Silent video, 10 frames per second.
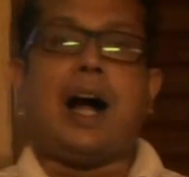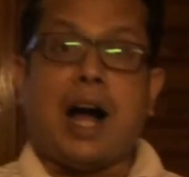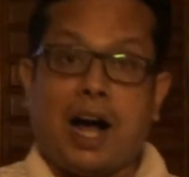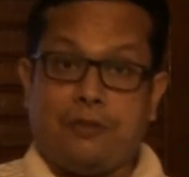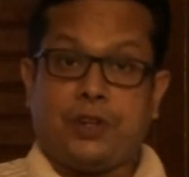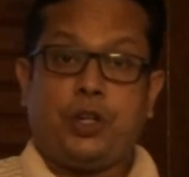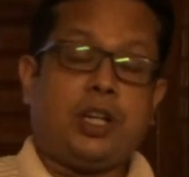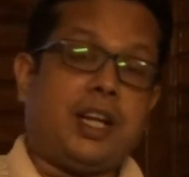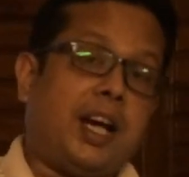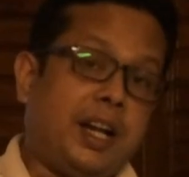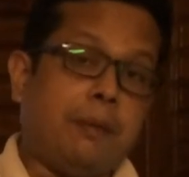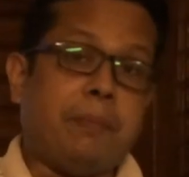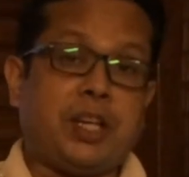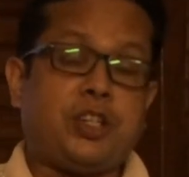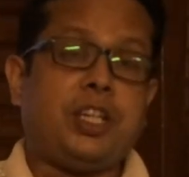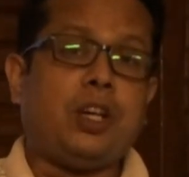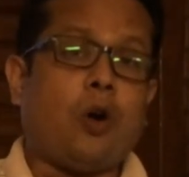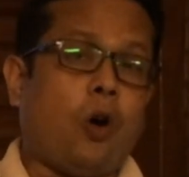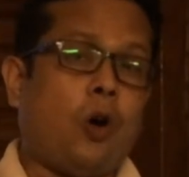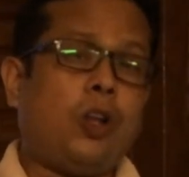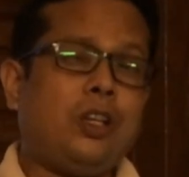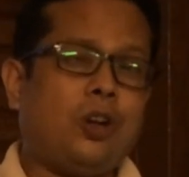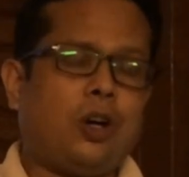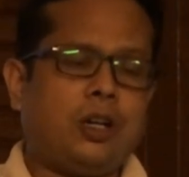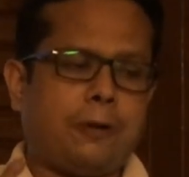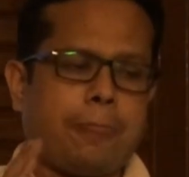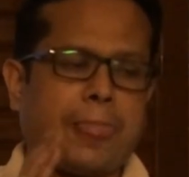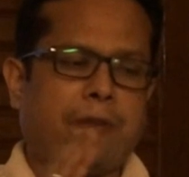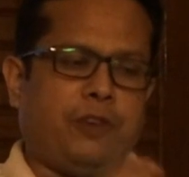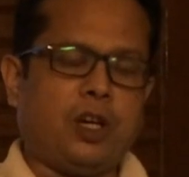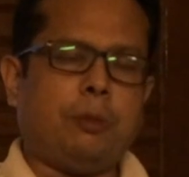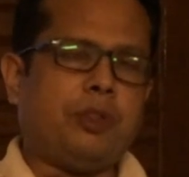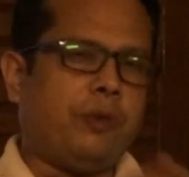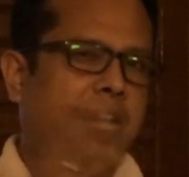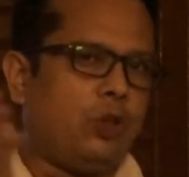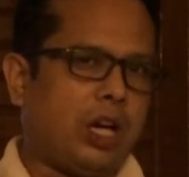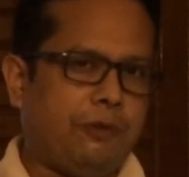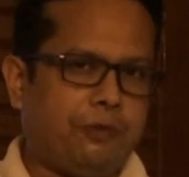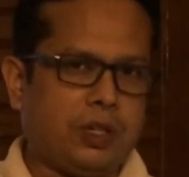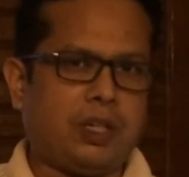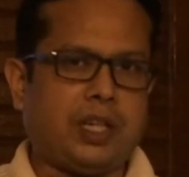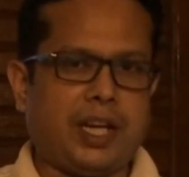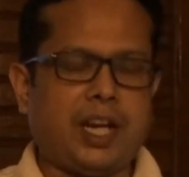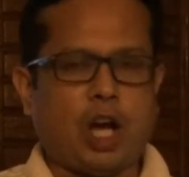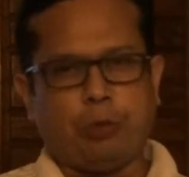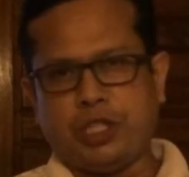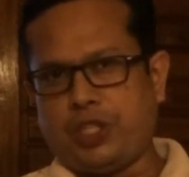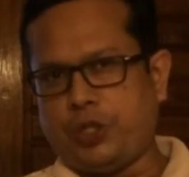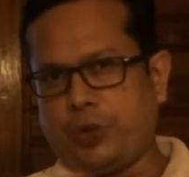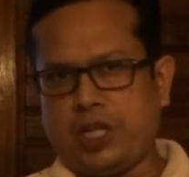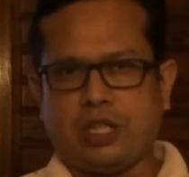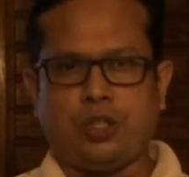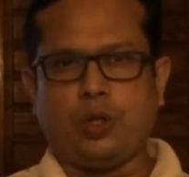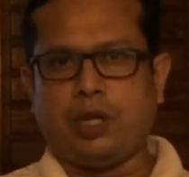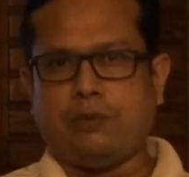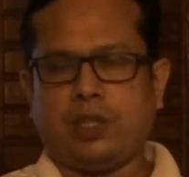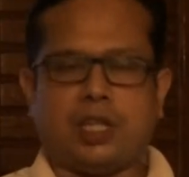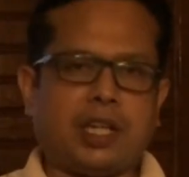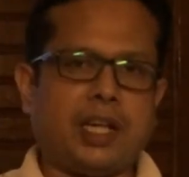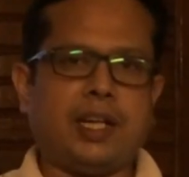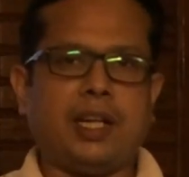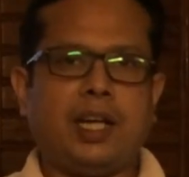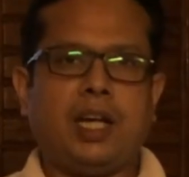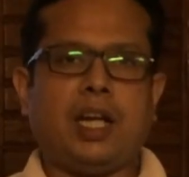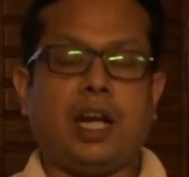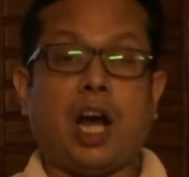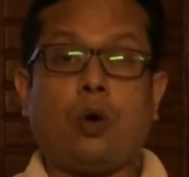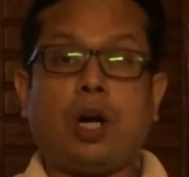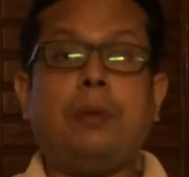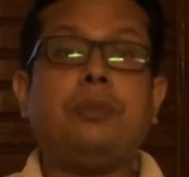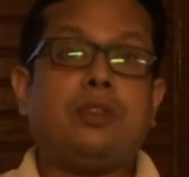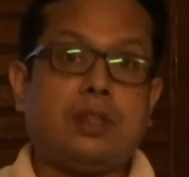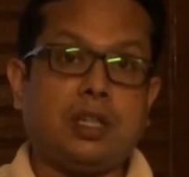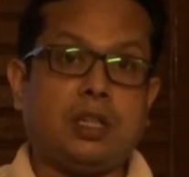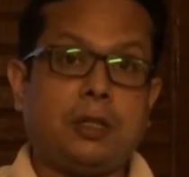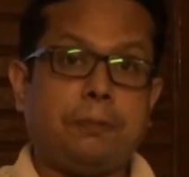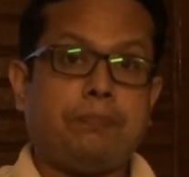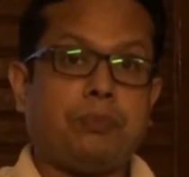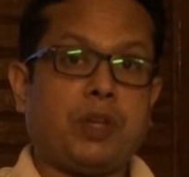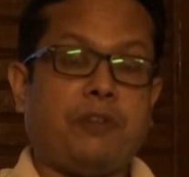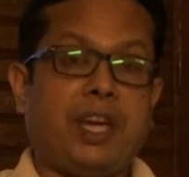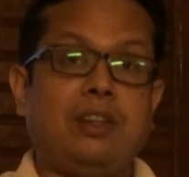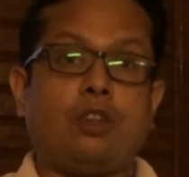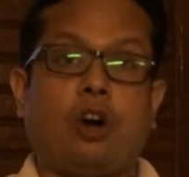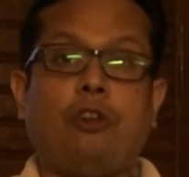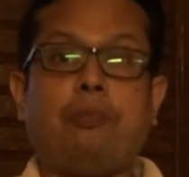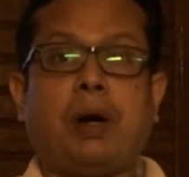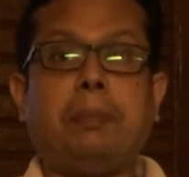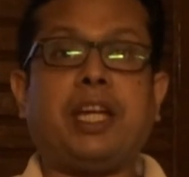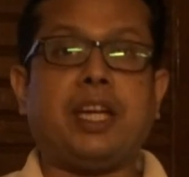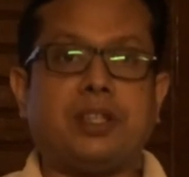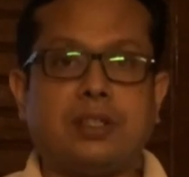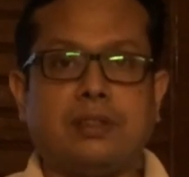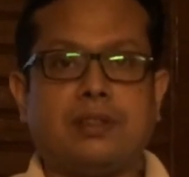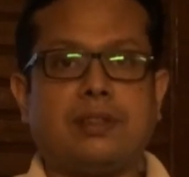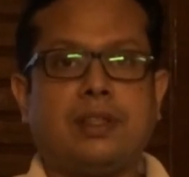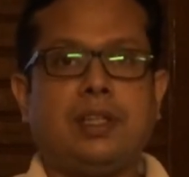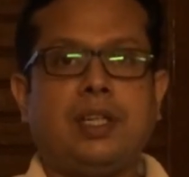After you're done mentioning all your firms where you have worked in, how much duration you have worked in, now comes the phase of publications.